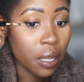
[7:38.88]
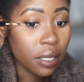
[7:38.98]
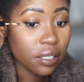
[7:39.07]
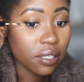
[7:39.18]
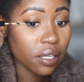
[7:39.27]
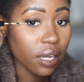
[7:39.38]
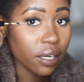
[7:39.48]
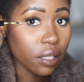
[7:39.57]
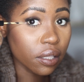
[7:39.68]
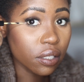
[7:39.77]

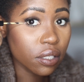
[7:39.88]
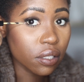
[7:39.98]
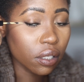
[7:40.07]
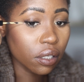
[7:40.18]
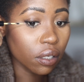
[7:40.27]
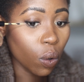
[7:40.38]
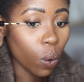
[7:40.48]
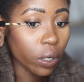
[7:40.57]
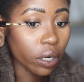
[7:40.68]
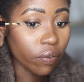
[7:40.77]
start in this
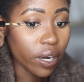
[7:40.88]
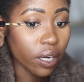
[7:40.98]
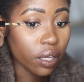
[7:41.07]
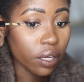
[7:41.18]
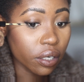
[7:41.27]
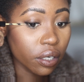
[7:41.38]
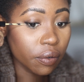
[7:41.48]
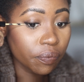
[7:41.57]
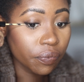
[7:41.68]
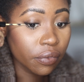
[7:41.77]
corner right here
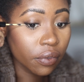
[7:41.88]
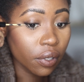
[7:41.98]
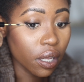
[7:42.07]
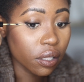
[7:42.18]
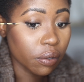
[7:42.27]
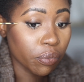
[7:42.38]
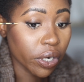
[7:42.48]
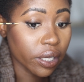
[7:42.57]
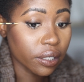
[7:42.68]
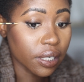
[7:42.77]
and then
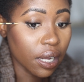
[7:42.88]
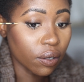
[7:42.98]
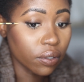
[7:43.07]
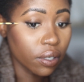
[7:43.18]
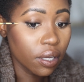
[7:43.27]
bring it down.